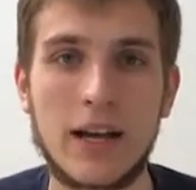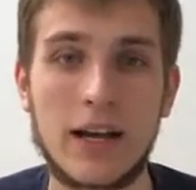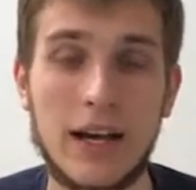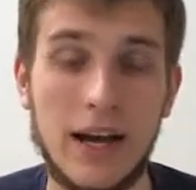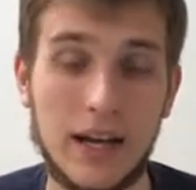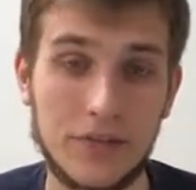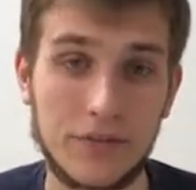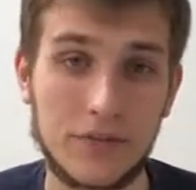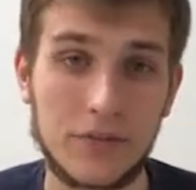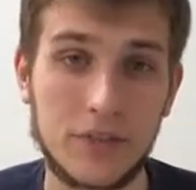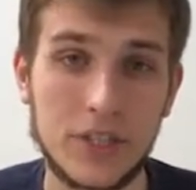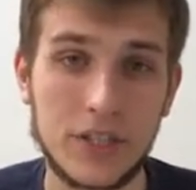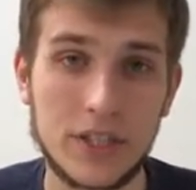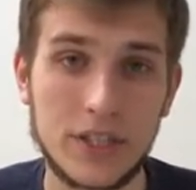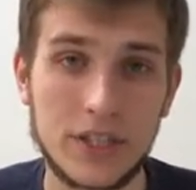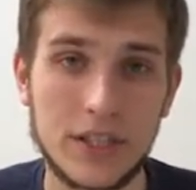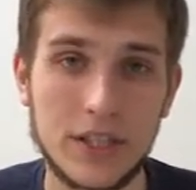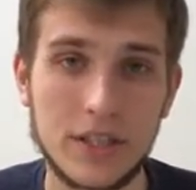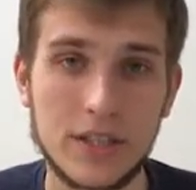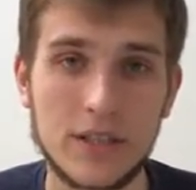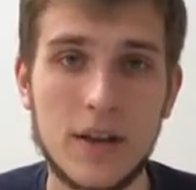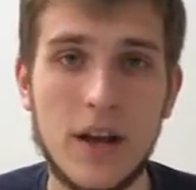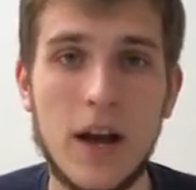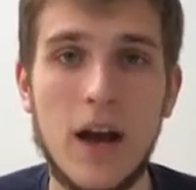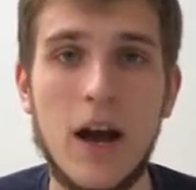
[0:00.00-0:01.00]

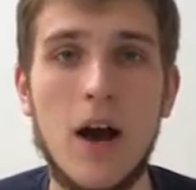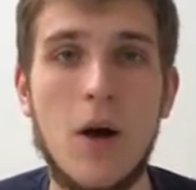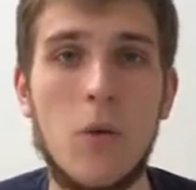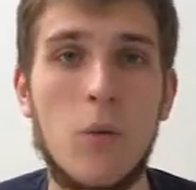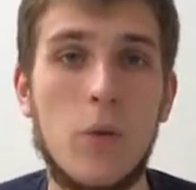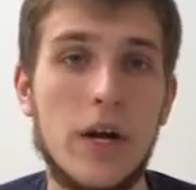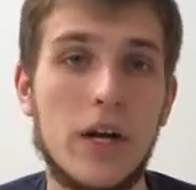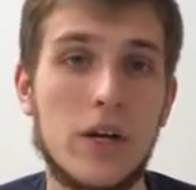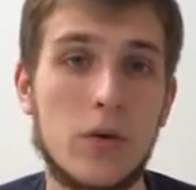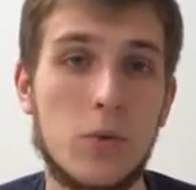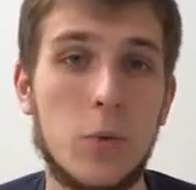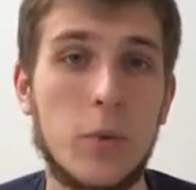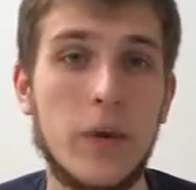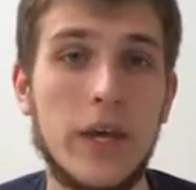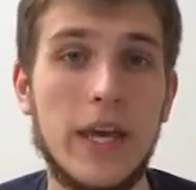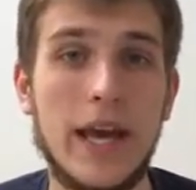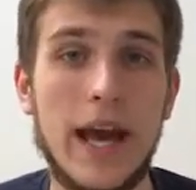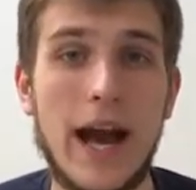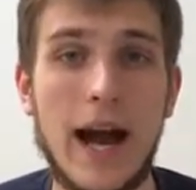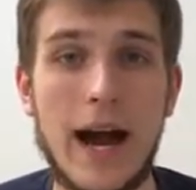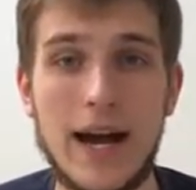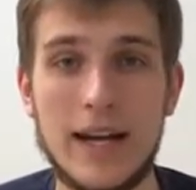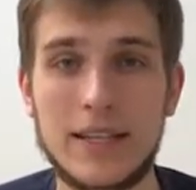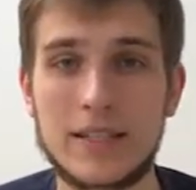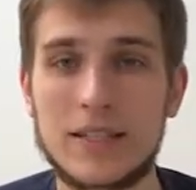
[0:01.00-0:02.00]
conferences where we
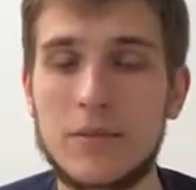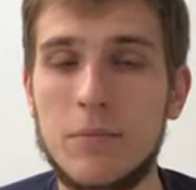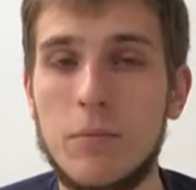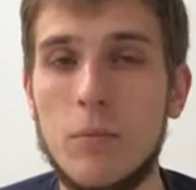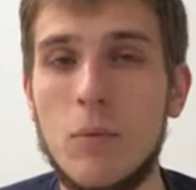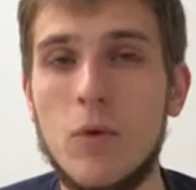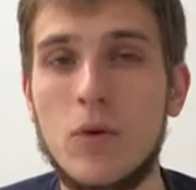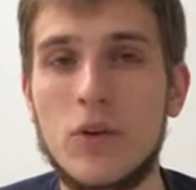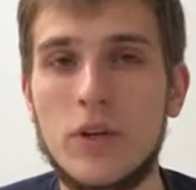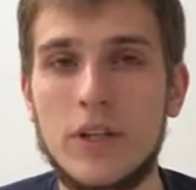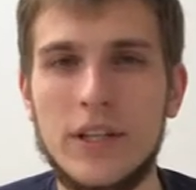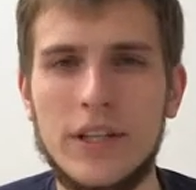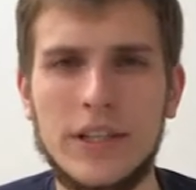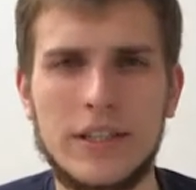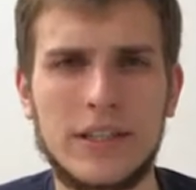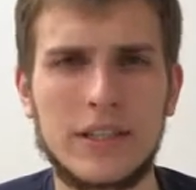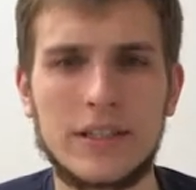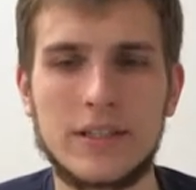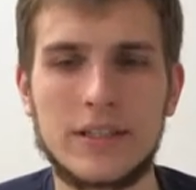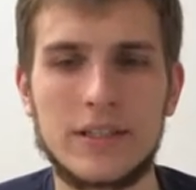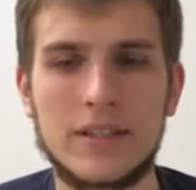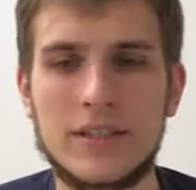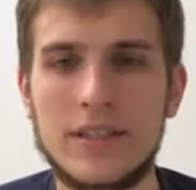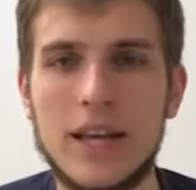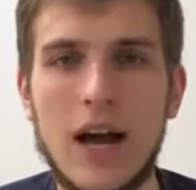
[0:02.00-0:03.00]
asked more than
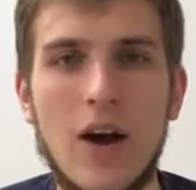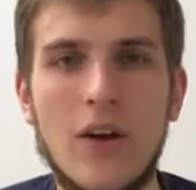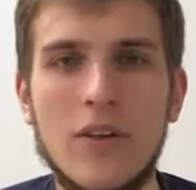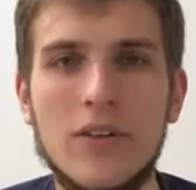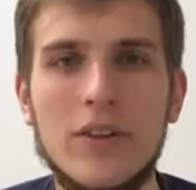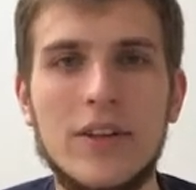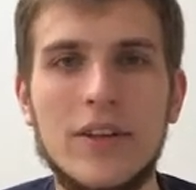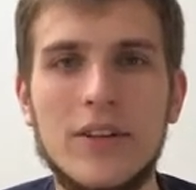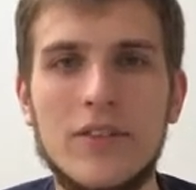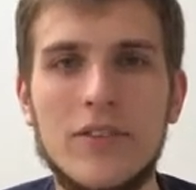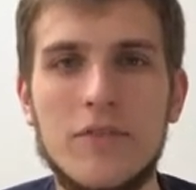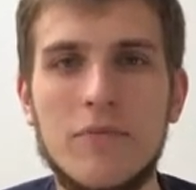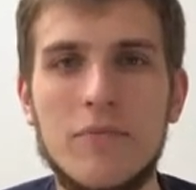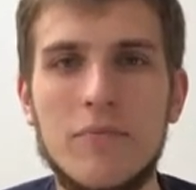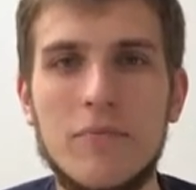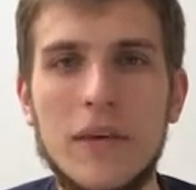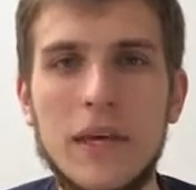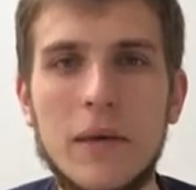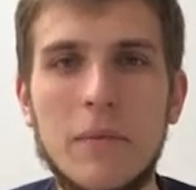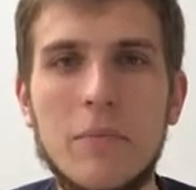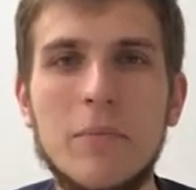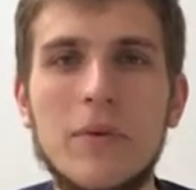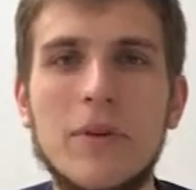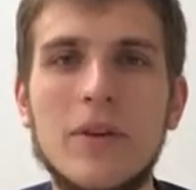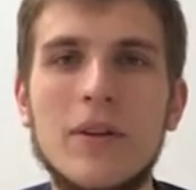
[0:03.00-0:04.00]
1,000 of
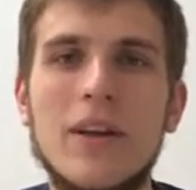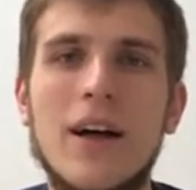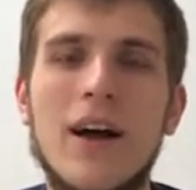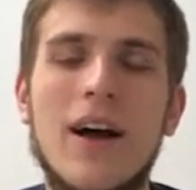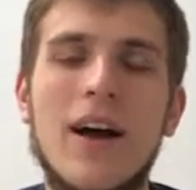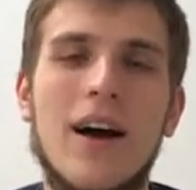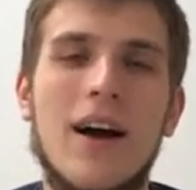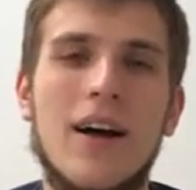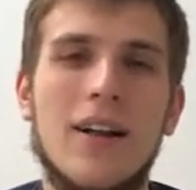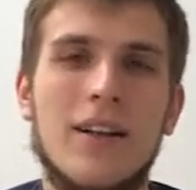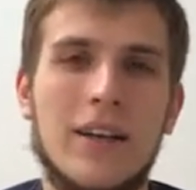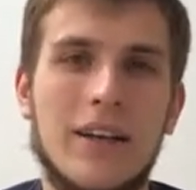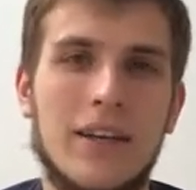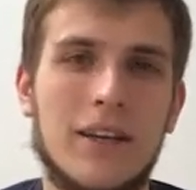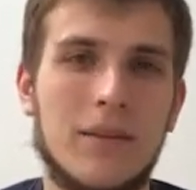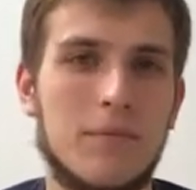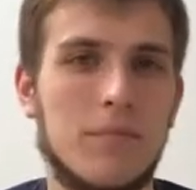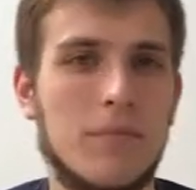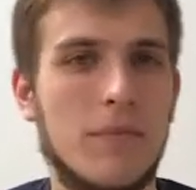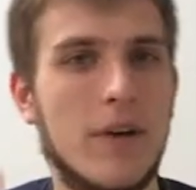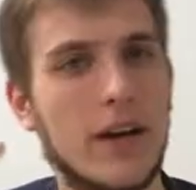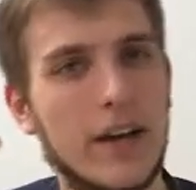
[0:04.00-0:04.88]
people, like,